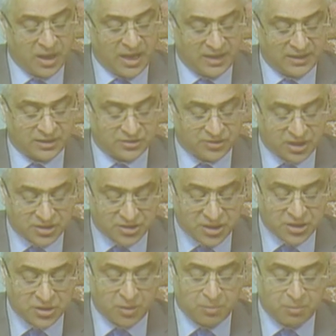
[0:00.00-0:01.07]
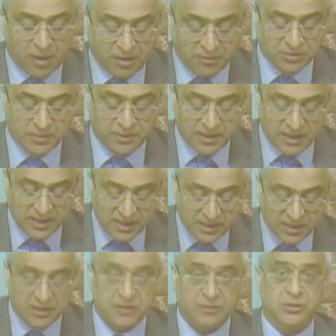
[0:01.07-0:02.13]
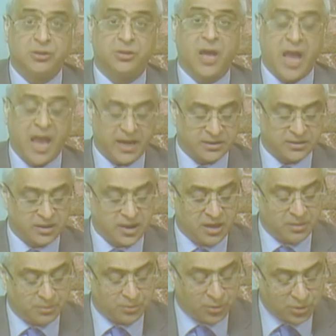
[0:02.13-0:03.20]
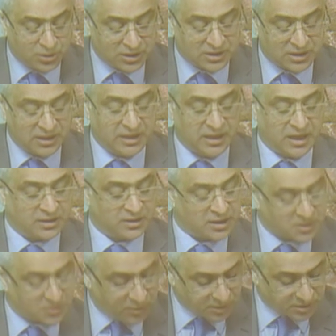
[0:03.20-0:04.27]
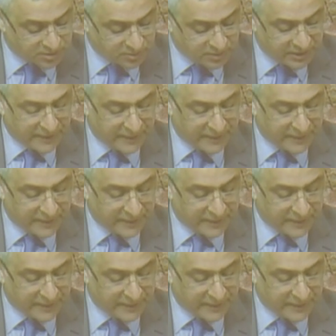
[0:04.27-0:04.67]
and the trustees are bound by a legal duty to act prudently and responsibly.